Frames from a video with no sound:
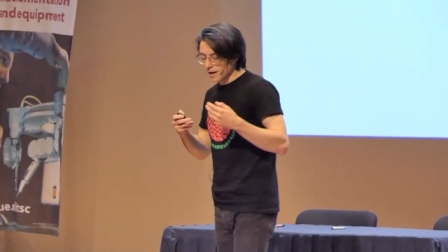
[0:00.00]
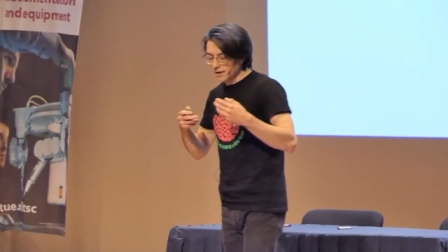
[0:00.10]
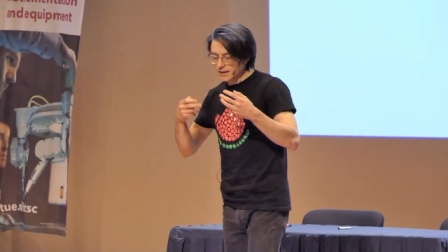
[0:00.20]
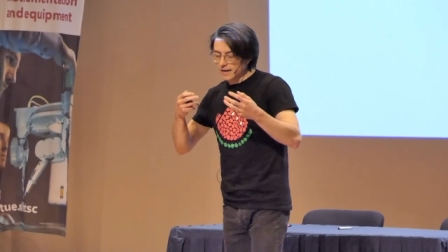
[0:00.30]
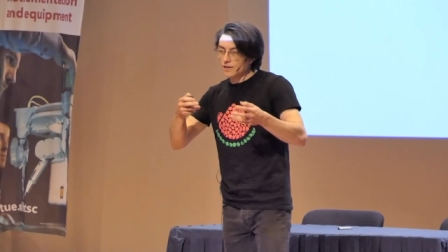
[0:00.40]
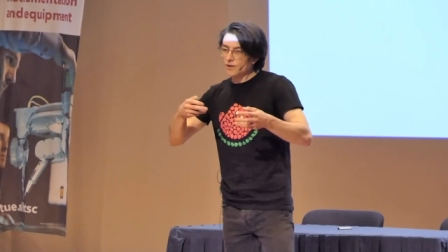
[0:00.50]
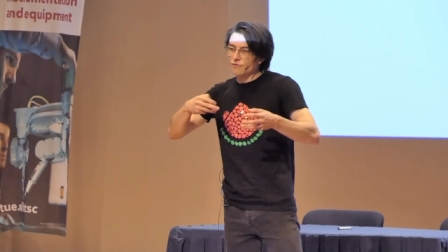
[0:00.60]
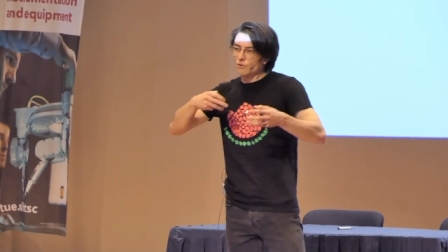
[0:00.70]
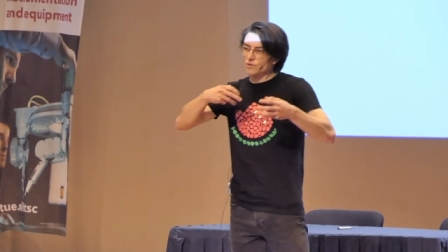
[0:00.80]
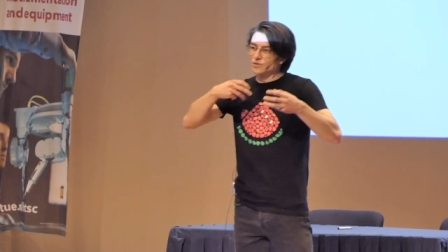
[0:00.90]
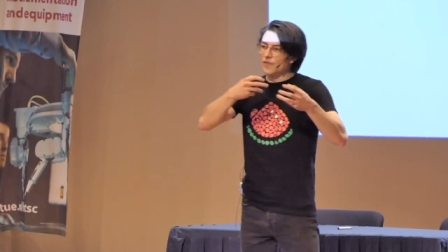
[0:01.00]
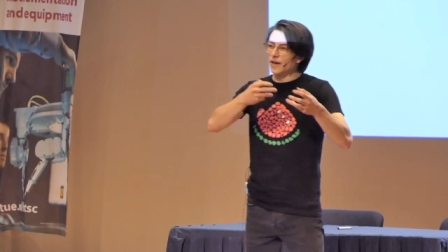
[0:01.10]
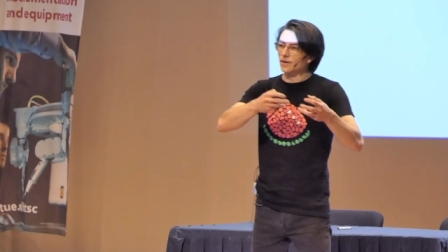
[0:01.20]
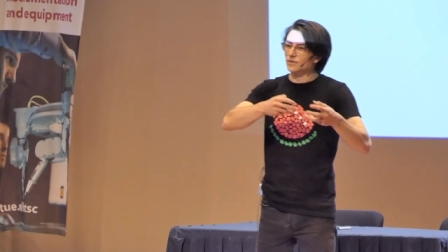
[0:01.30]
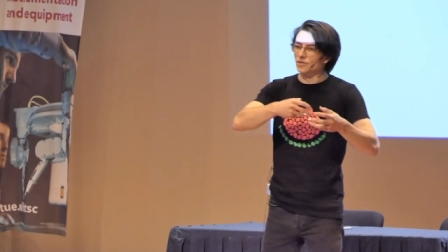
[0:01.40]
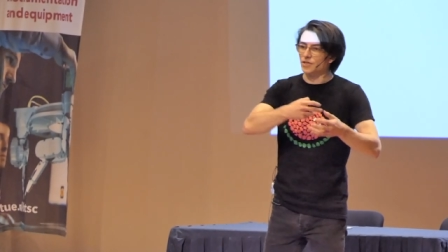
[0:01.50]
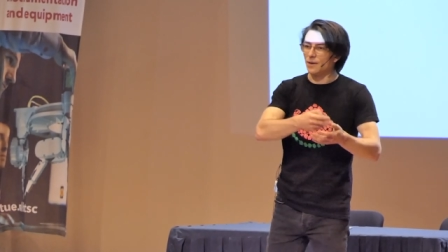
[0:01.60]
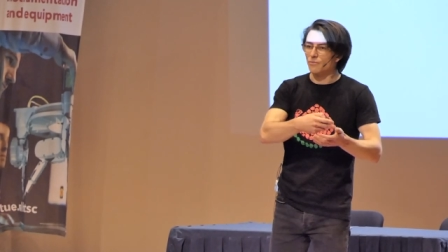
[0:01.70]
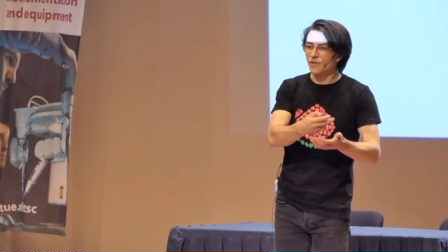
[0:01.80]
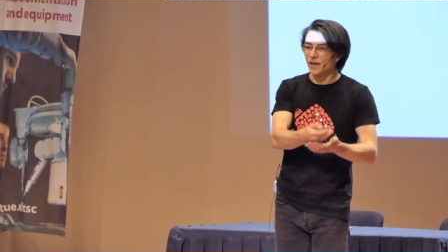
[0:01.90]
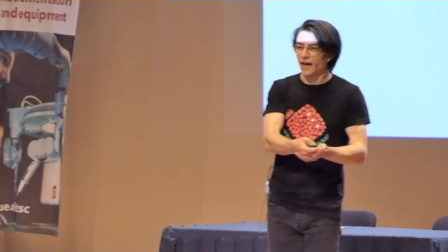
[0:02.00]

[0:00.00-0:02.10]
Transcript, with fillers: and again, of course, there the same thing